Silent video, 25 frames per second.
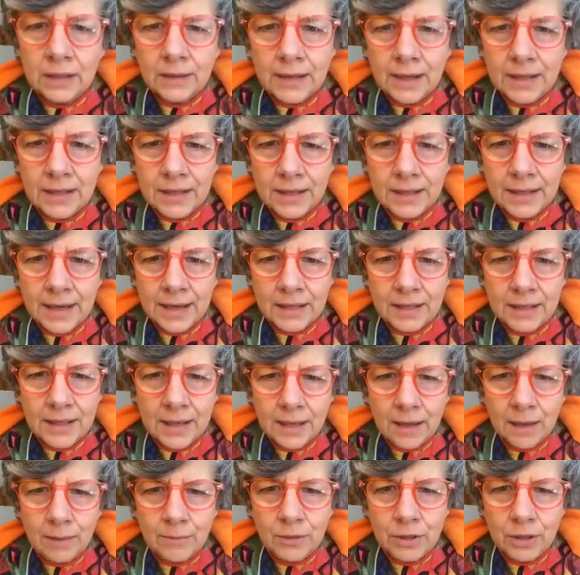That's the next
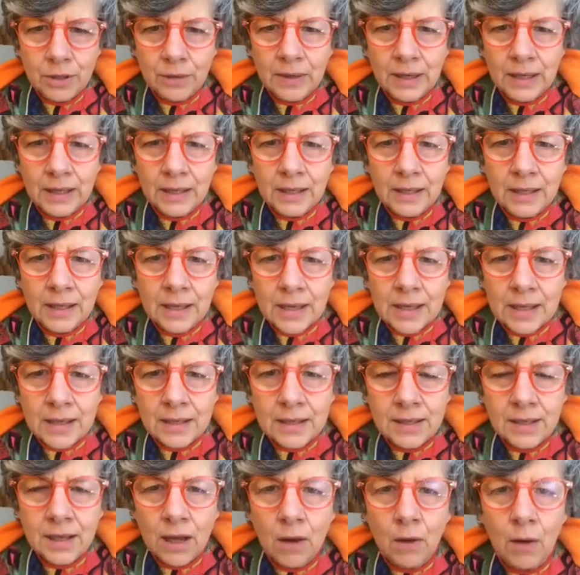thing I'm doing.
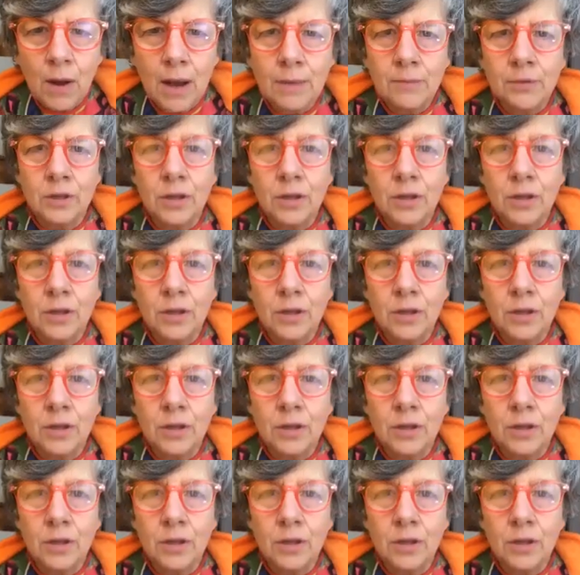So I